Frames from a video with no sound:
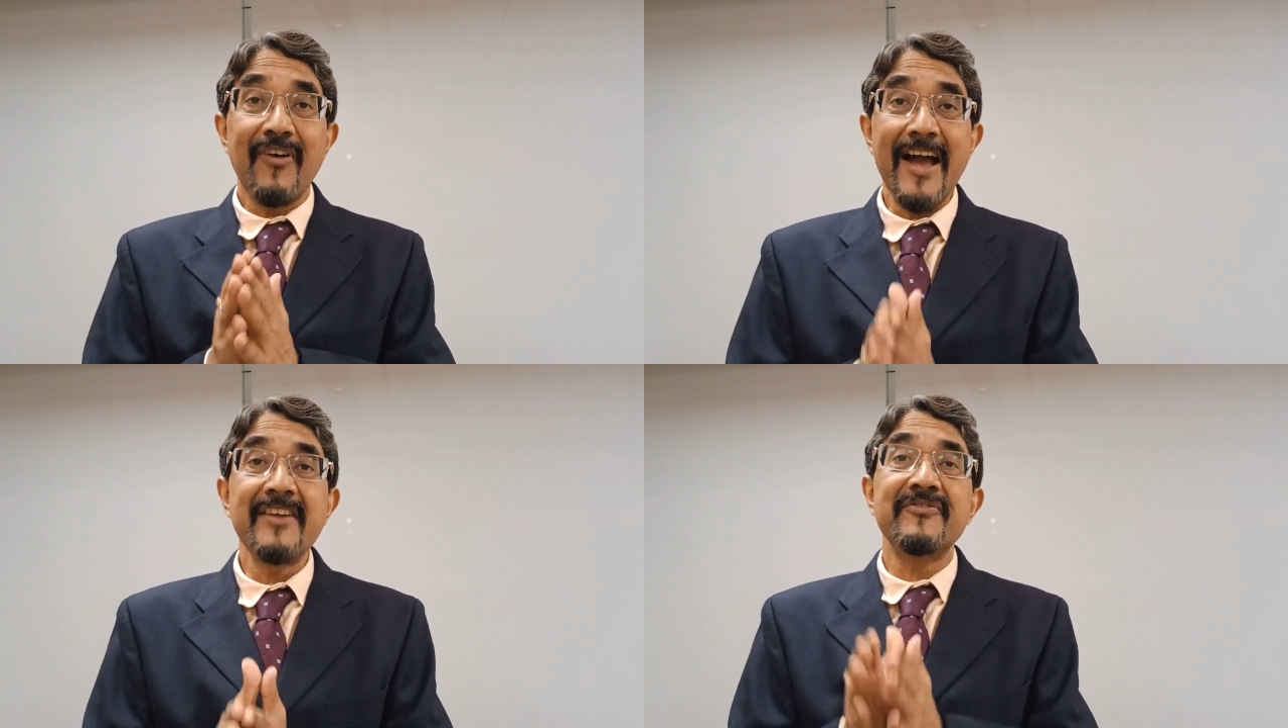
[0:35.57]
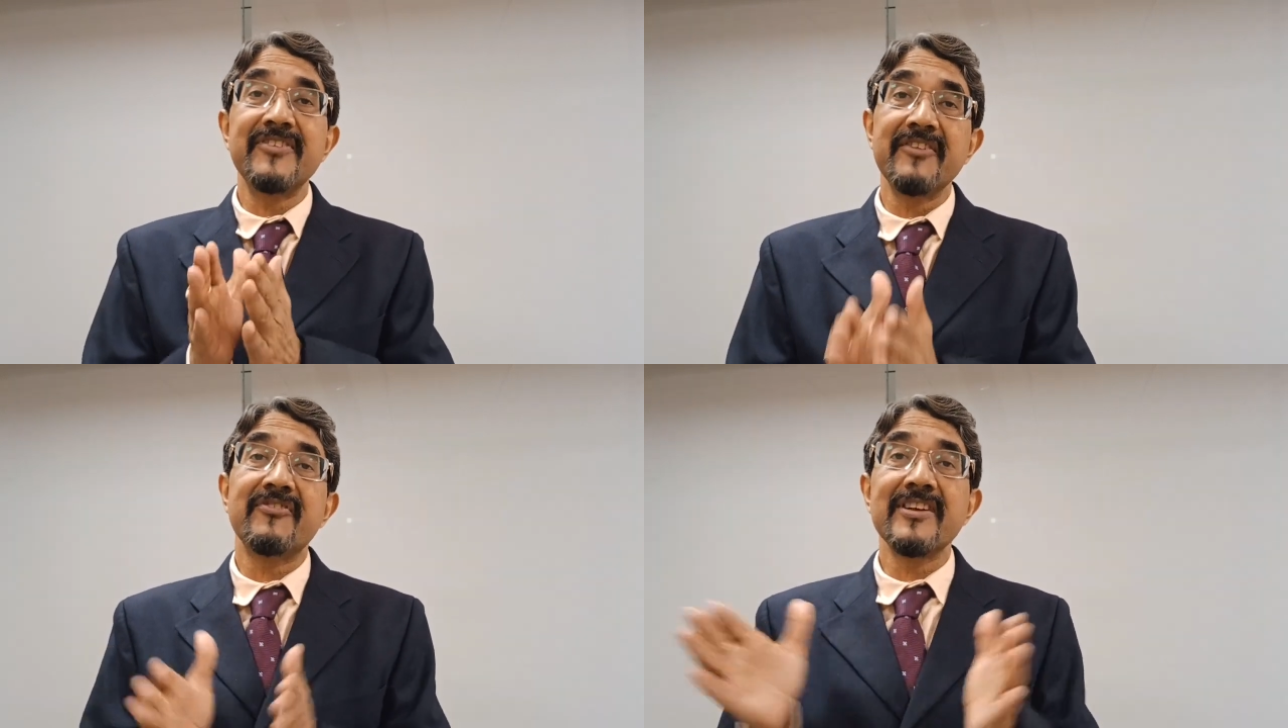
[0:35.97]

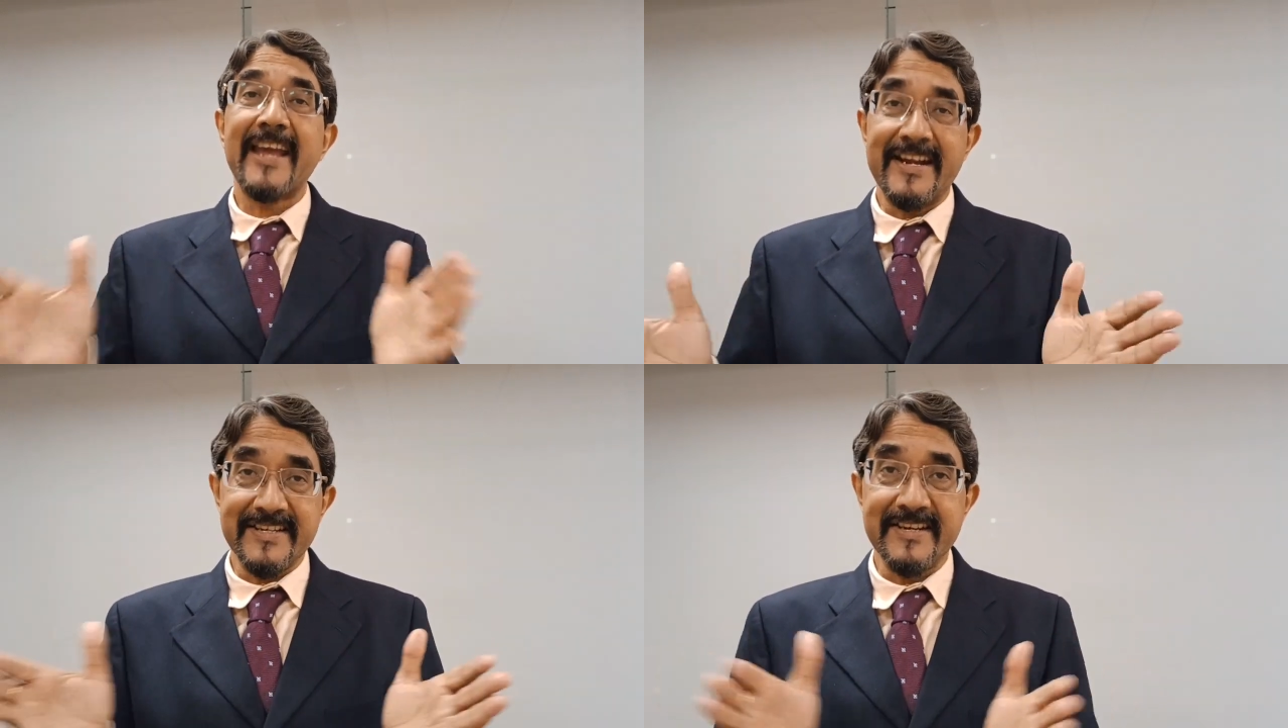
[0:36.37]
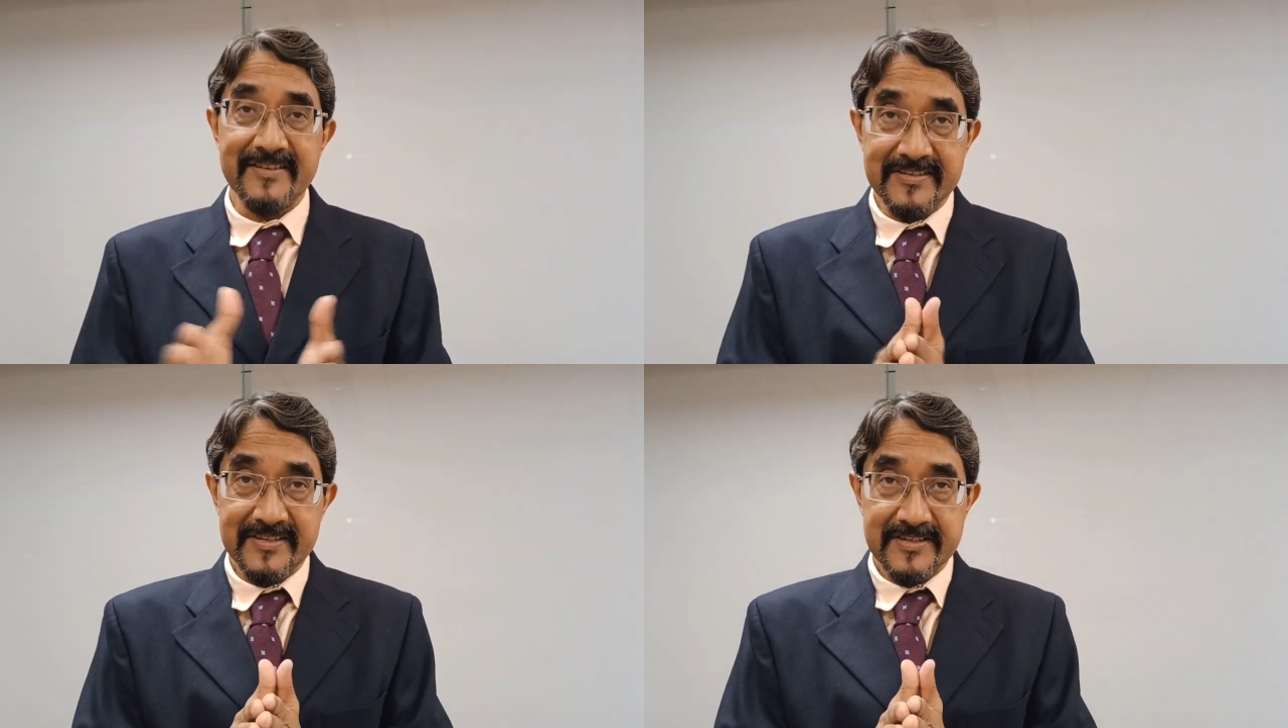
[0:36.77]
5 different
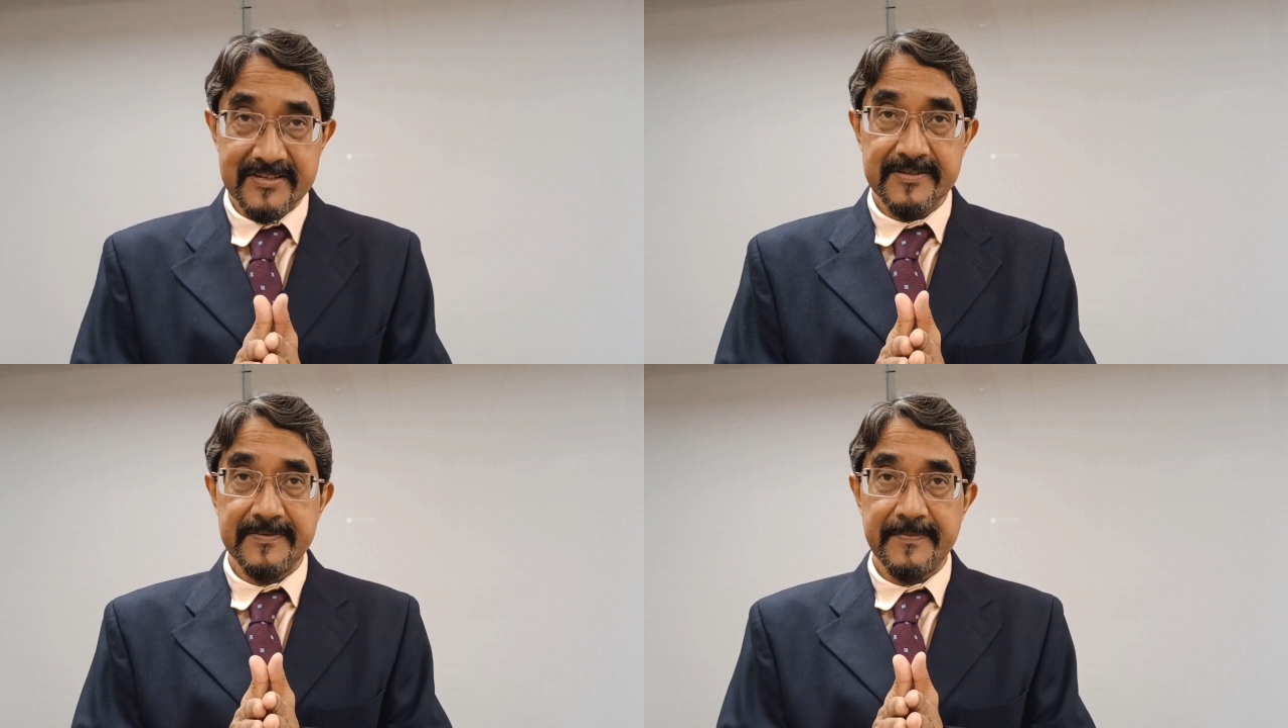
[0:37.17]
categories.